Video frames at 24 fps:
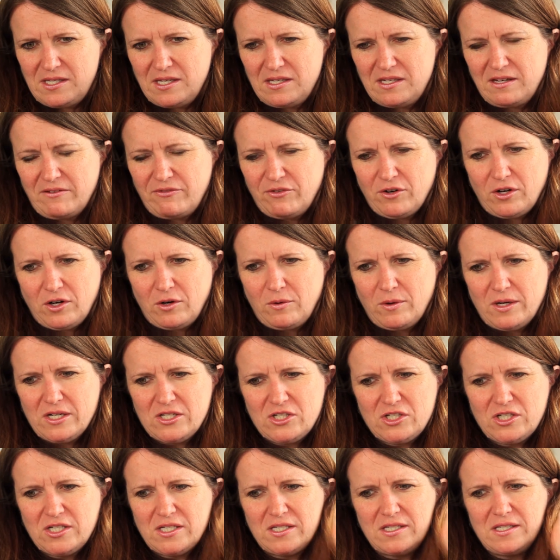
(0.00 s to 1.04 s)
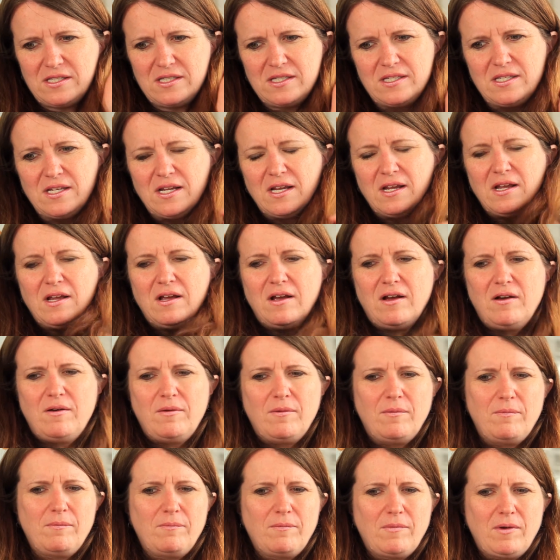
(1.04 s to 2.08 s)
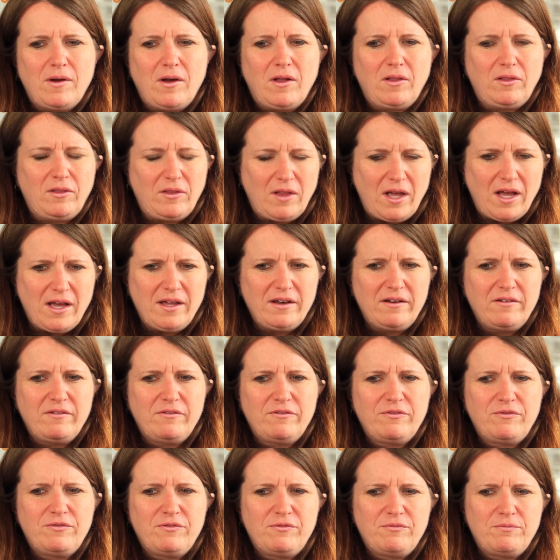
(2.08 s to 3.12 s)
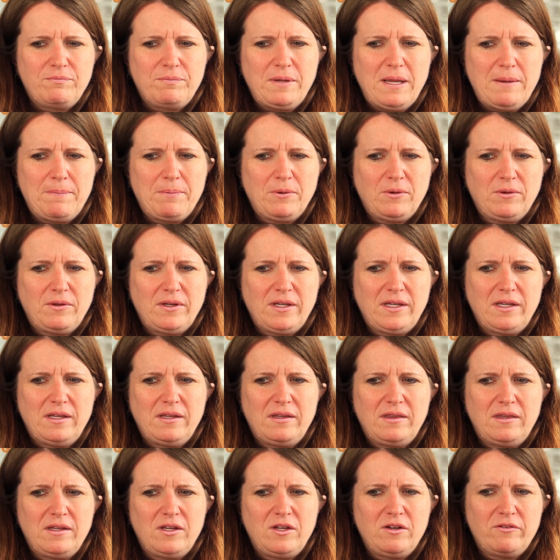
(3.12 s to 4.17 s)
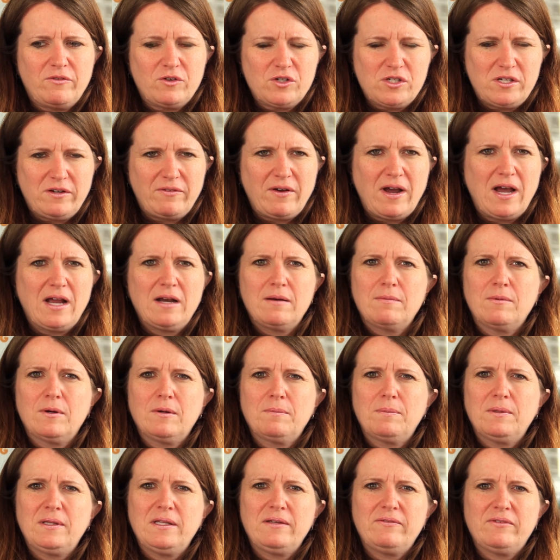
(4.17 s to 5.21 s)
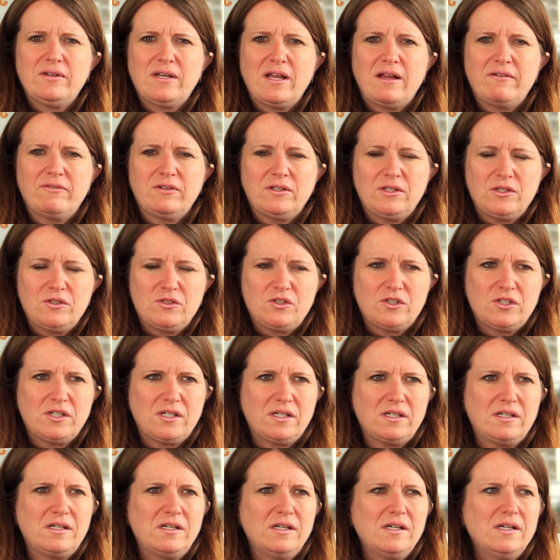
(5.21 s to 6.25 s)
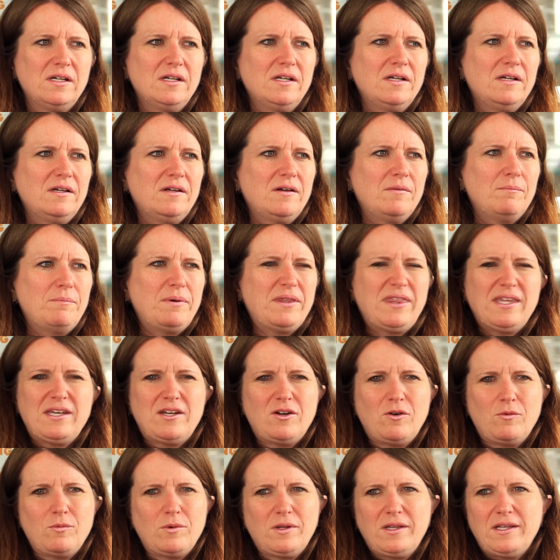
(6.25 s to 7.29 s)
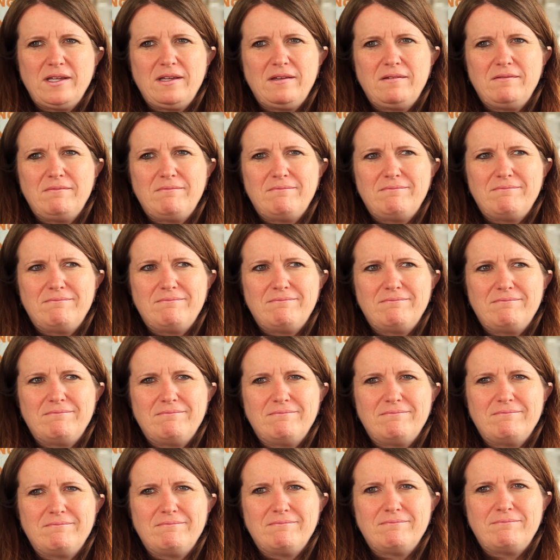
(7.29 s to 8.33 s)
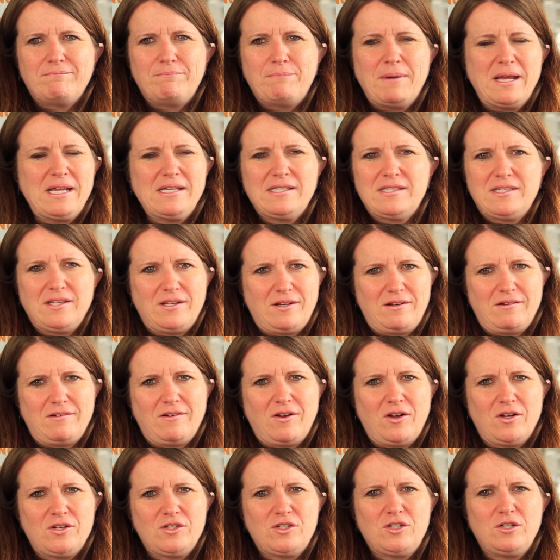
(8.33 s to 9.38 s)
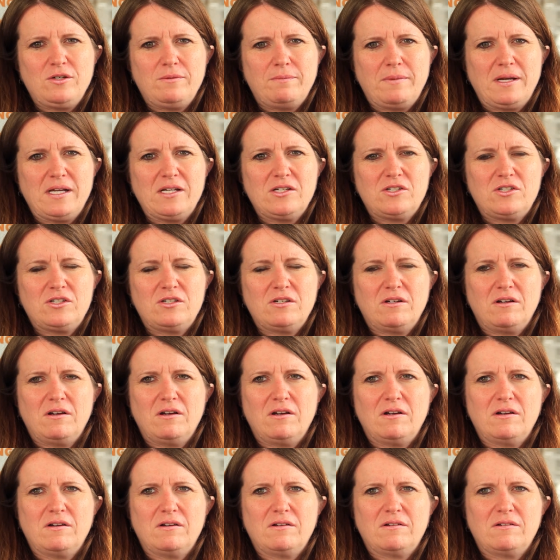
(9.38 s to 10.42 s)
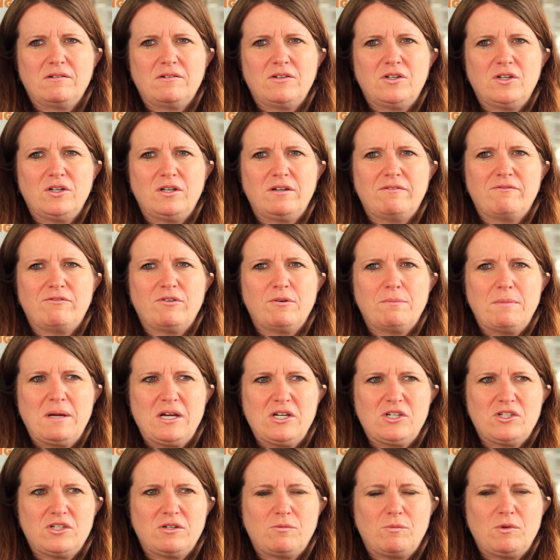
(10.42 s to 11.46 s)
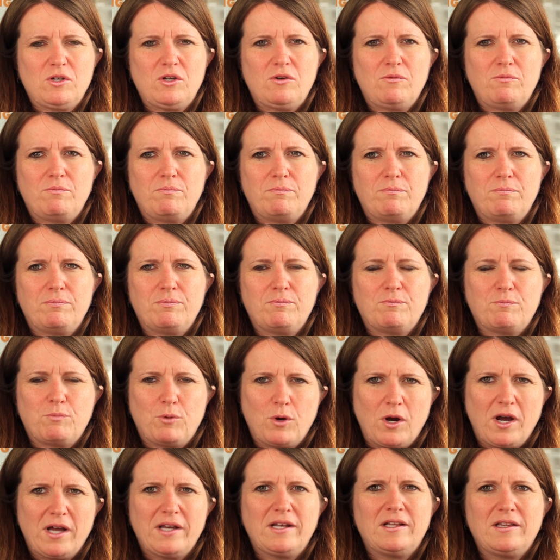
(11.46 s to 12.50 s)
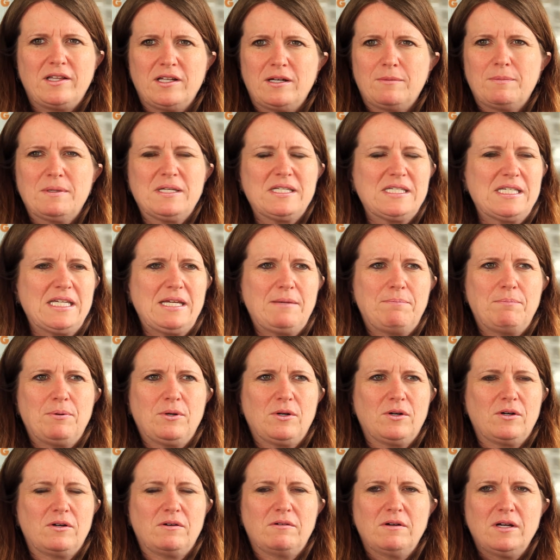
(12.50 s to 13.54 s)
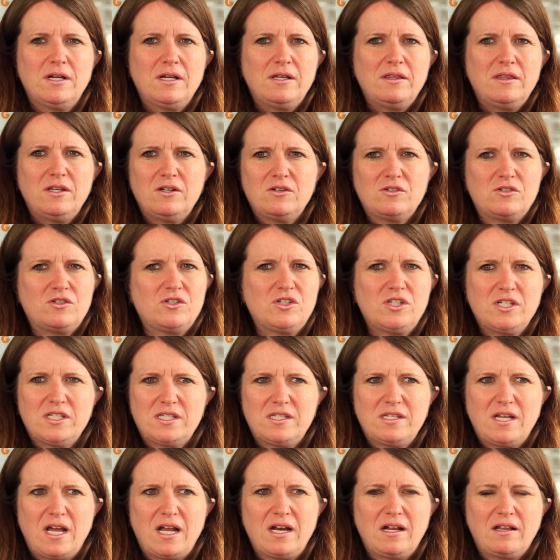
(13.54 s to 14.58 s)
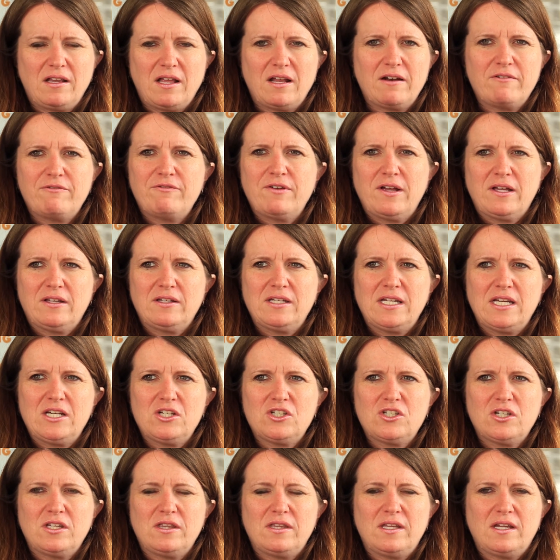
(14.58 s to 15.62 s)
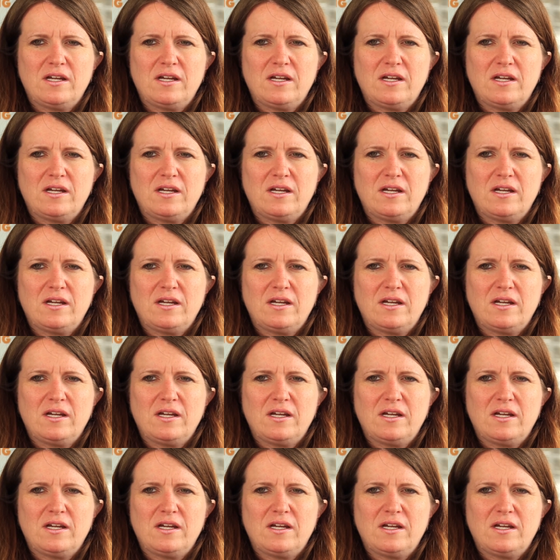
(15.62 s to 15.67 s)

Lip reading: to different questions. A lot of people in the University of Heidelberg believe in evolution, but they don't really base it on too much good information. When you prod a little bit deeper, there's just not a lot of foundation